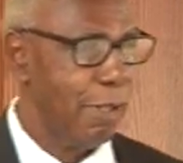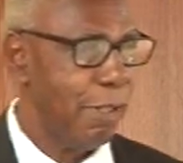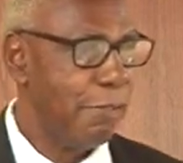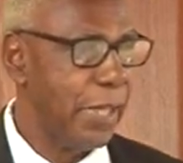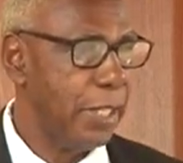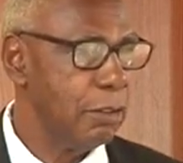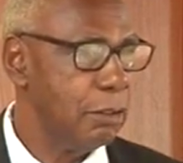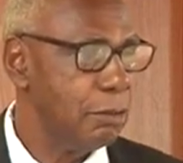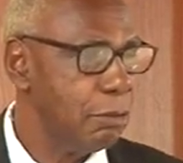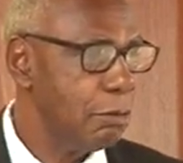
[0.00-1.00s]
that
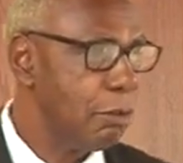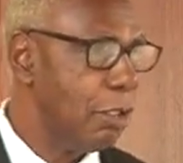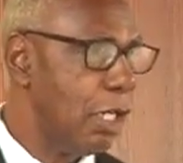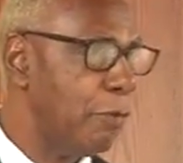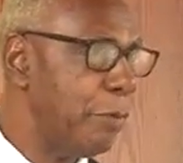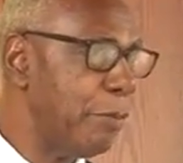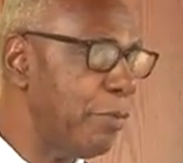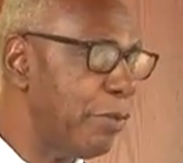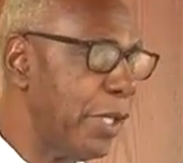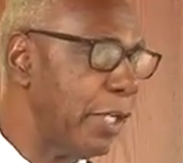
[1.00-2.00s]
I
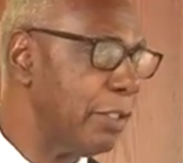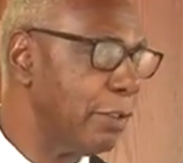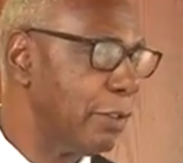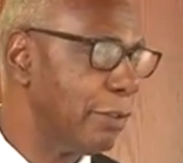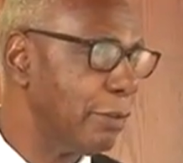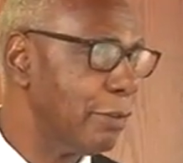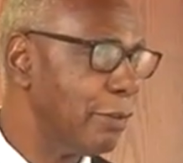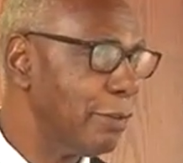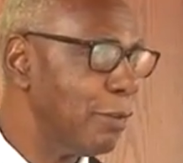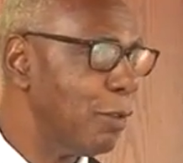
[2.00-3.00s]
remember that
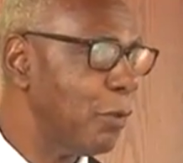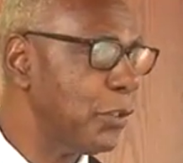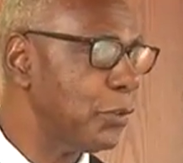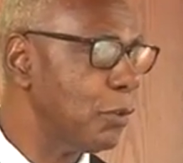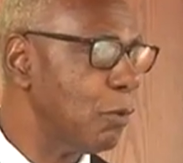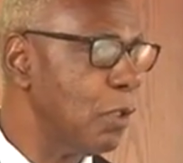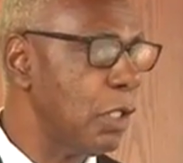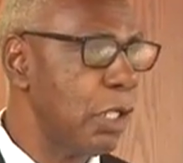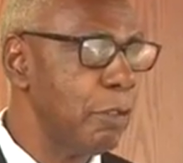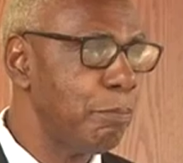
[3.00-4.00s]

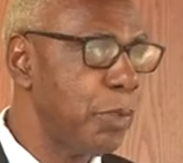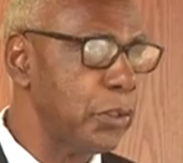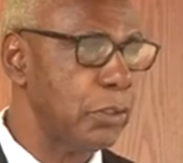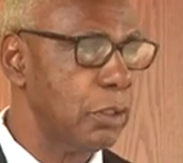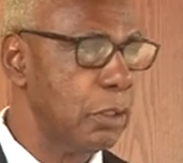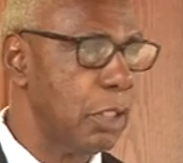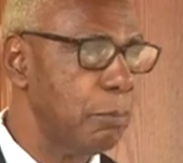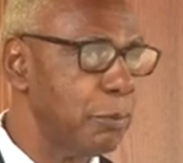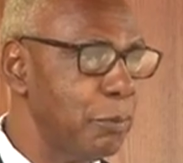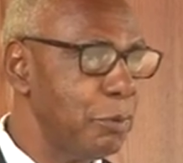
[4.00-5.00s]
restaurant at bus stop.
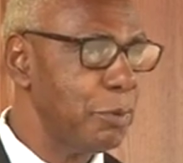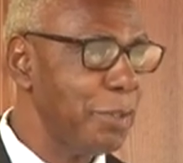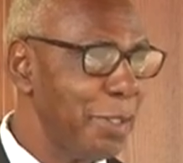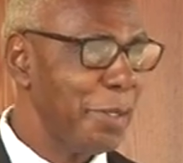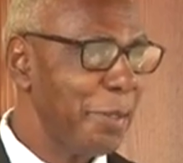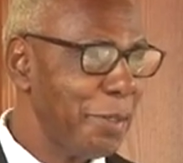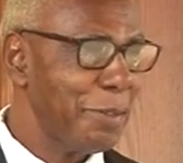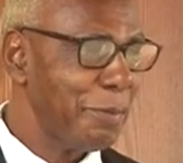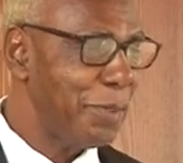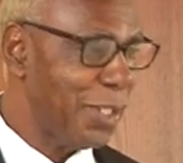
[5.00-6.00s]

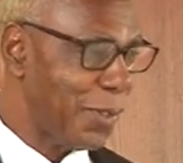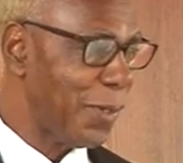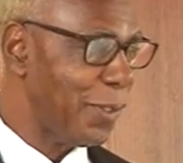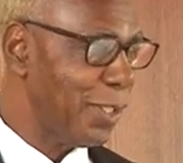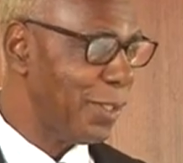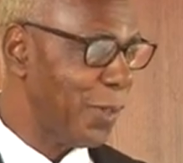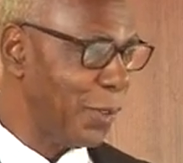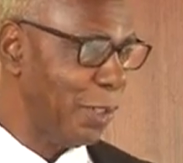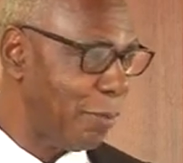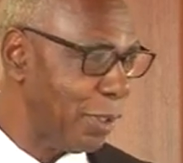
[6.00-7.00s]
We call it
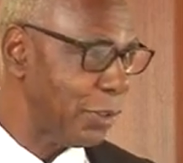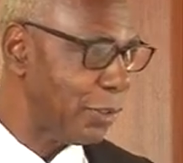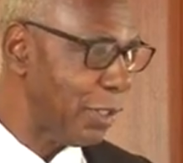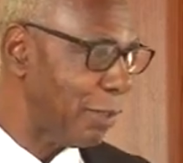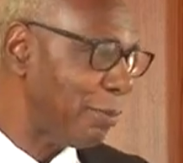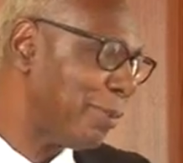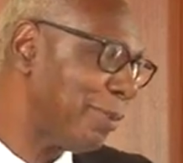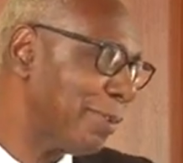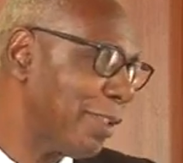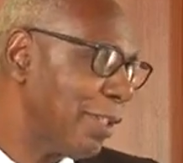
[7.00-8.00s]
Gully Bus Stop.
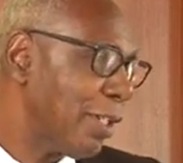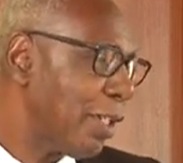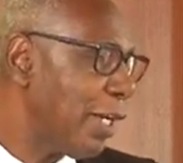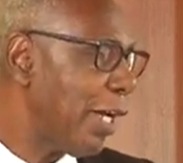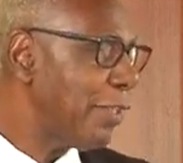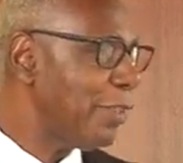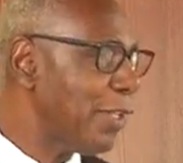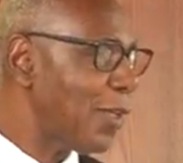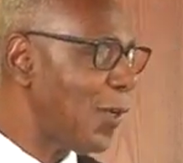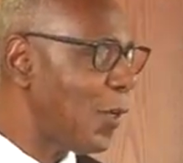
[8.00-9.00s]
And
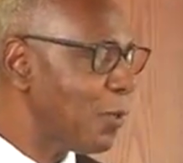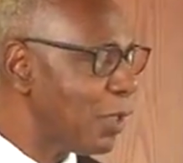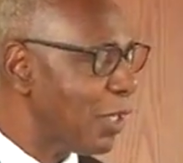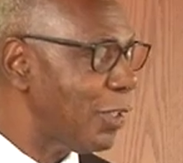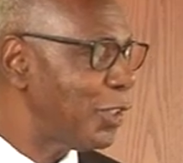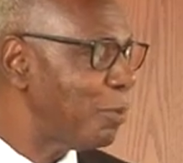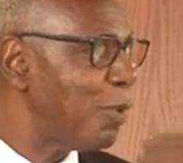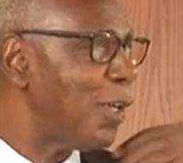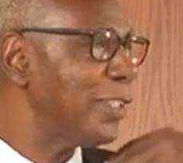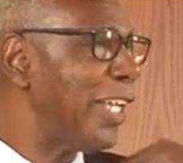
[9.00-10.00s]
the Cornwall College
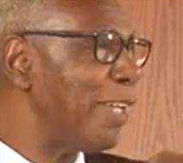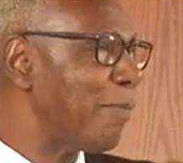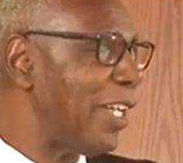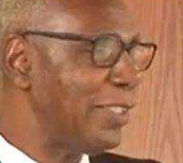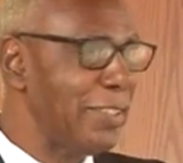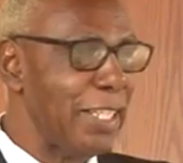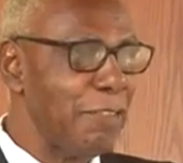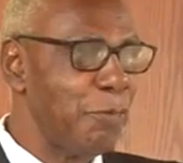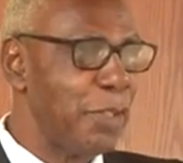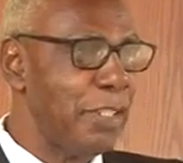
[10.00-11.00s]
boys like
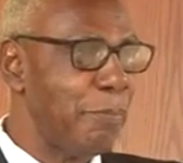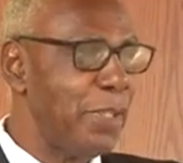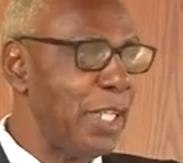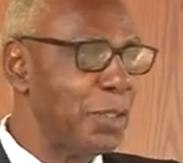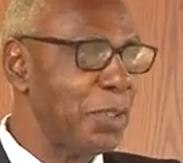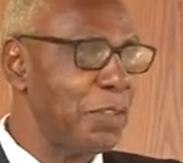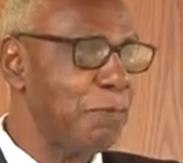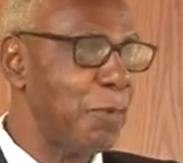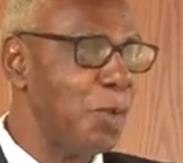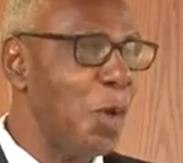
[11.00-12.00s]
myself, when the place was
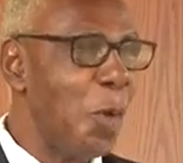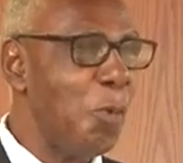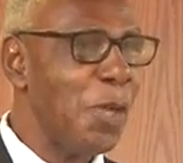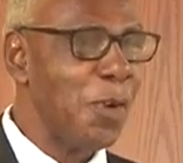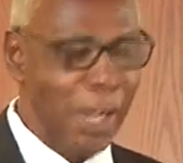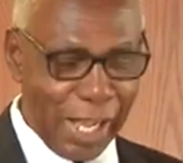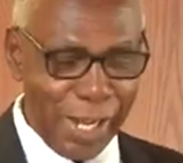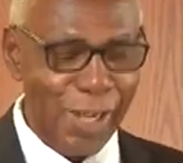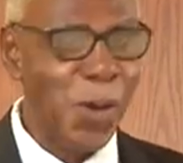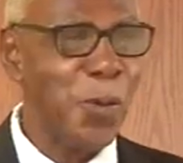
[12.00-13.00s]
full, we were
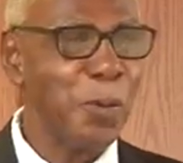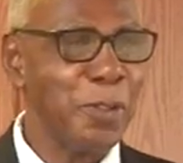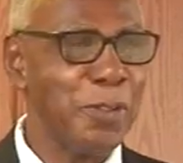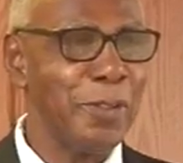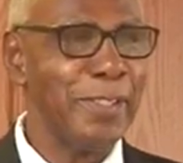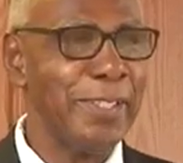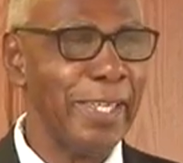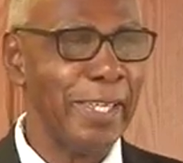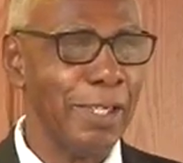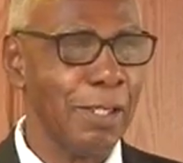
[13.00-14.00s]
allowed to
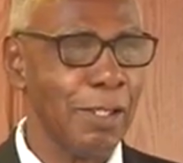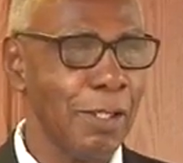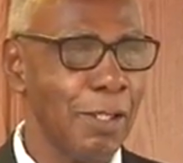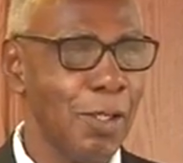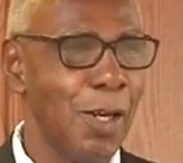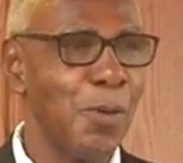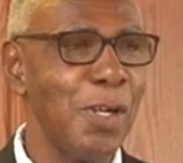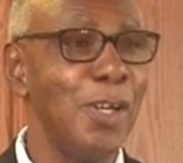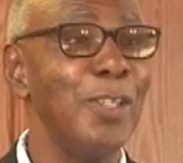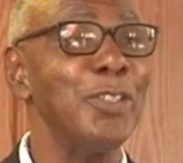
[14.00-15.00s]
take our
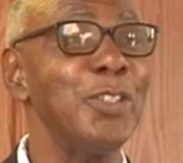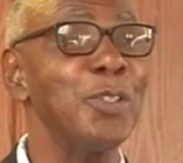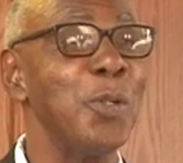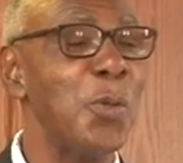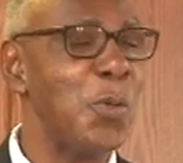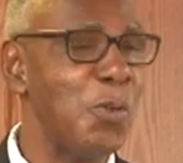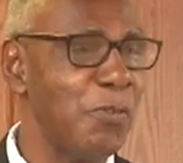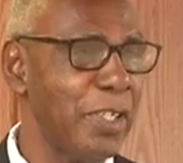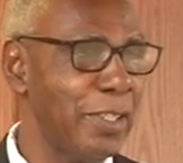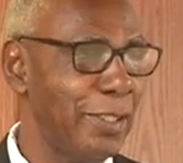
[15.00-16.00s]
lunch, go over,